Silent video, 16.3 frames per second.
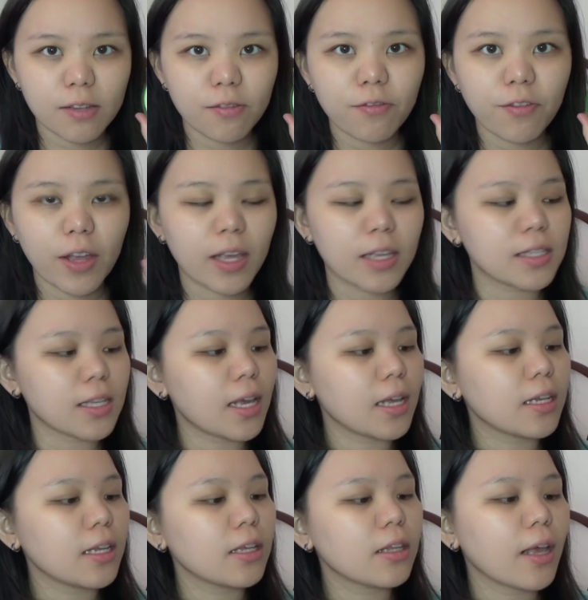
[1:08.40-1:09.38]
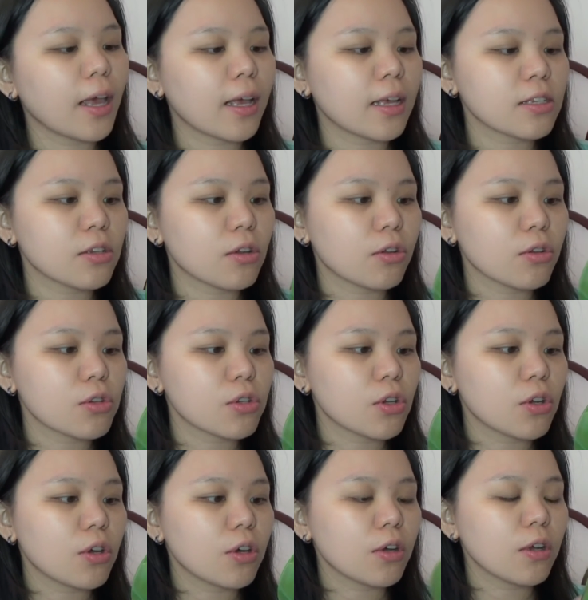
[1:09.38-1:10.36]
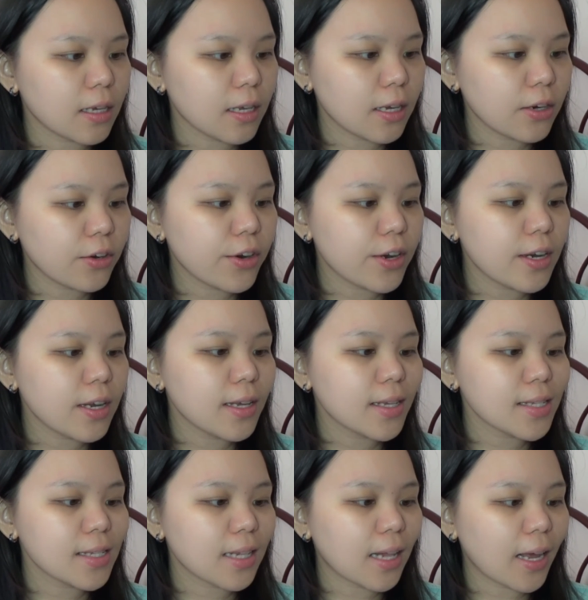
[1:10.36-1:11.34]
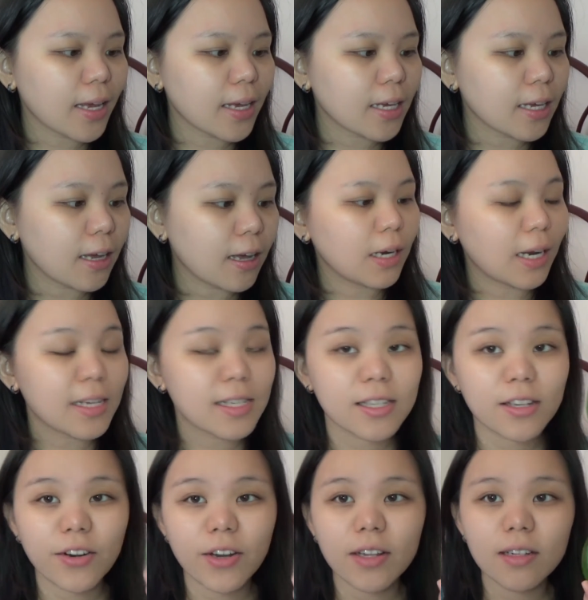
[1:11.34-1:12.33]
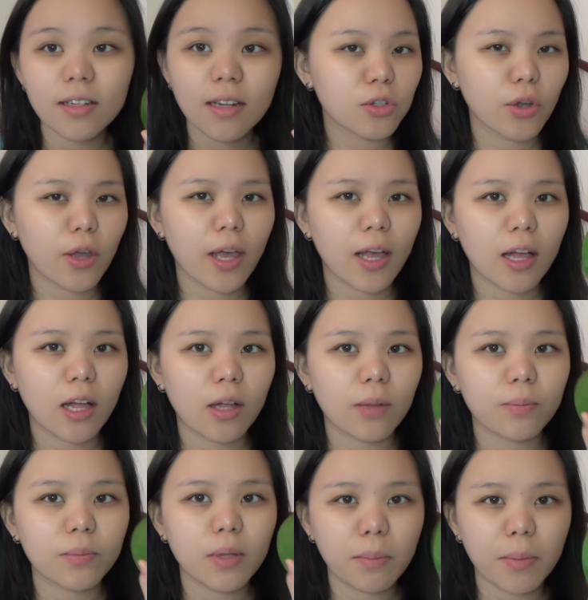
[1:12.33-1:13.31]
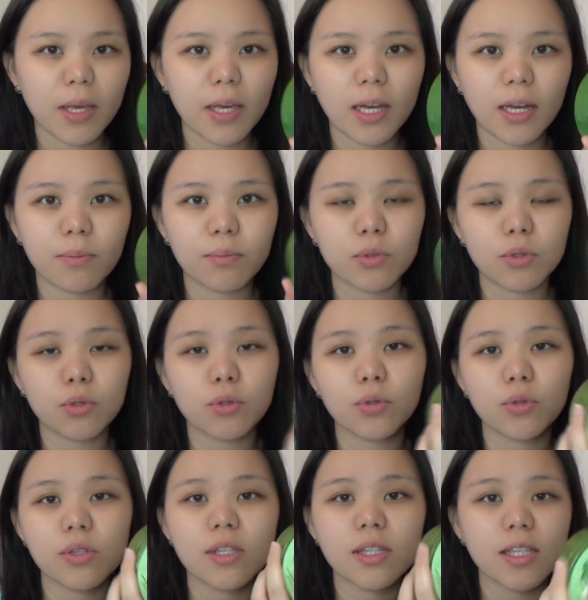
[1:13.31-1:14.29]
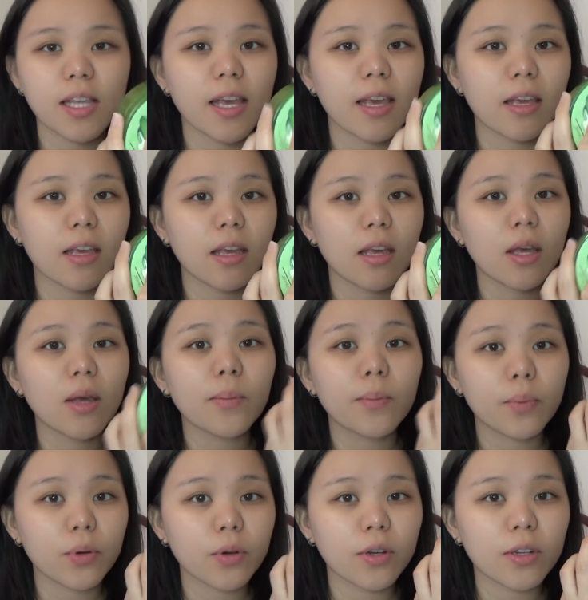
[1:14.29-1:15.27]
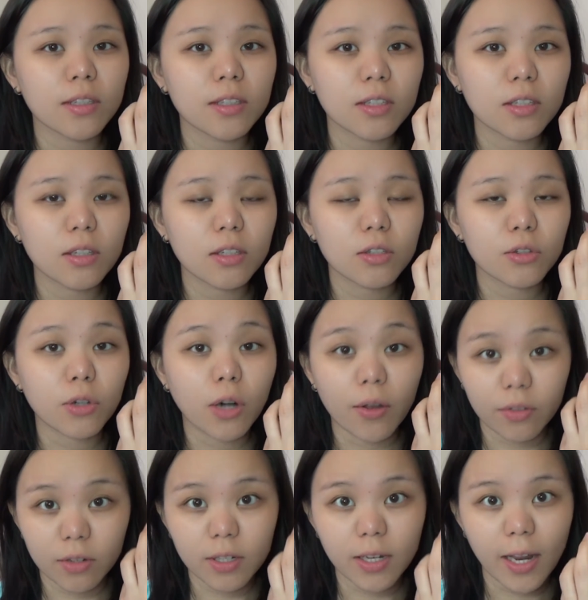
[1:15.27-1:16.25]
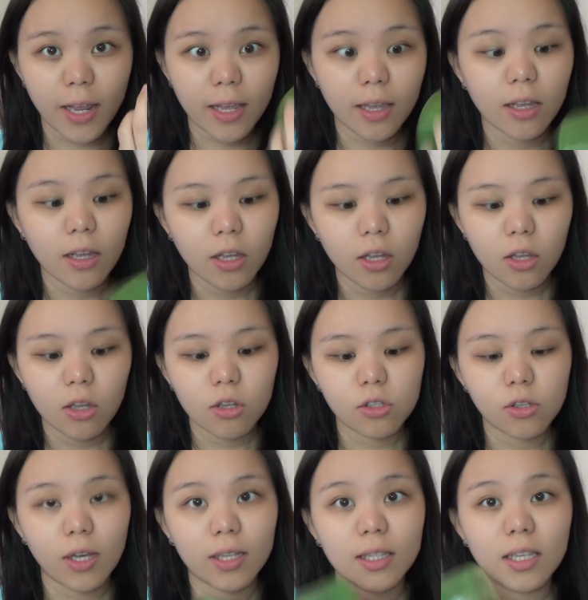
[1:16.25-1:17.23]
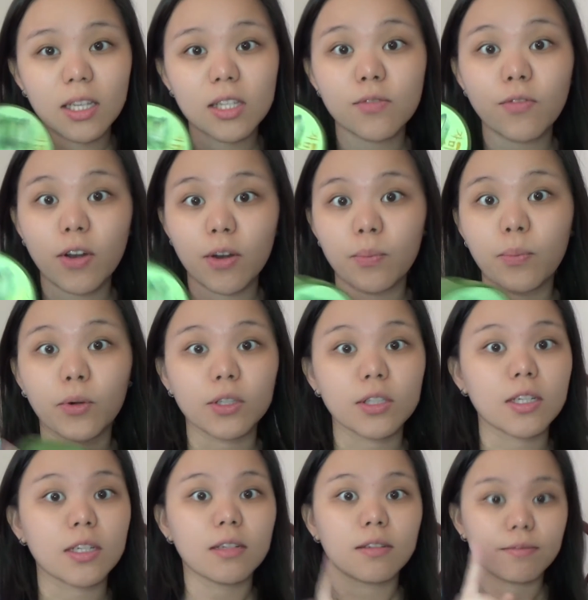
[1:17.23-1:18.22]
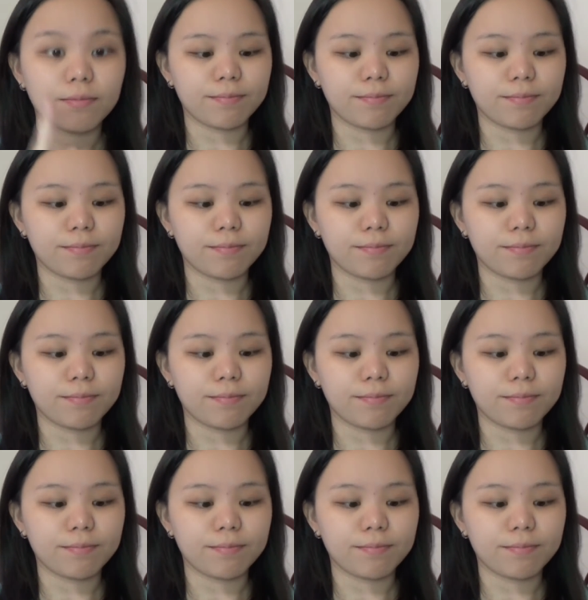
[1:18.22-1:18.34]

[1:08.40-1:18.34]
the face, and it has also ingredients like glycerin to help the makeup to stay put throughout the day. So I think it's very important.